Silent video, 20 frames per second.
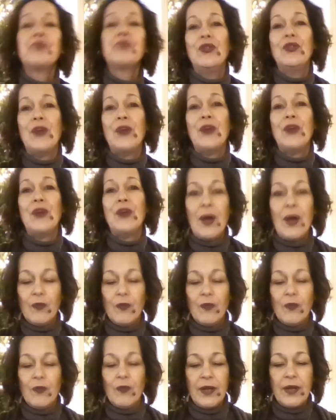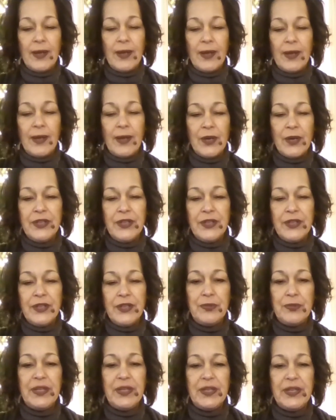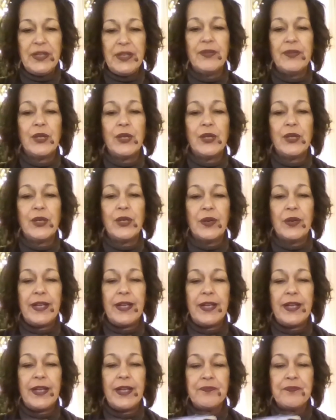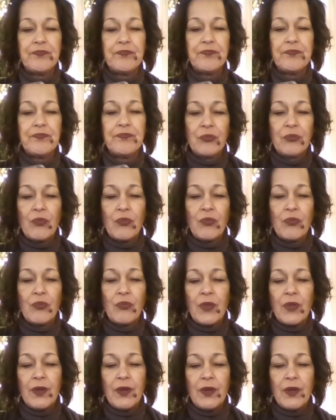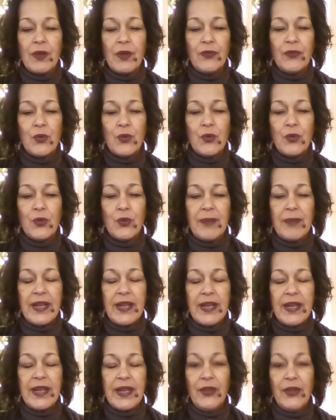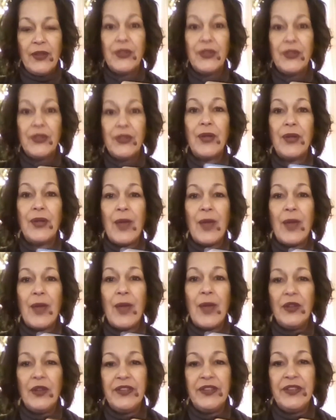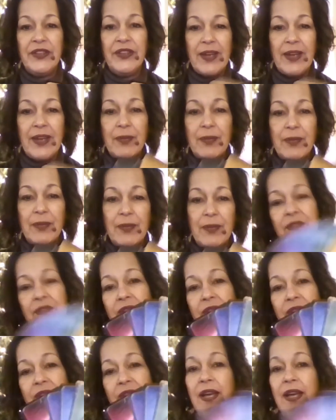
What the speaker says: So I'm going to be recording for my health and wellness segment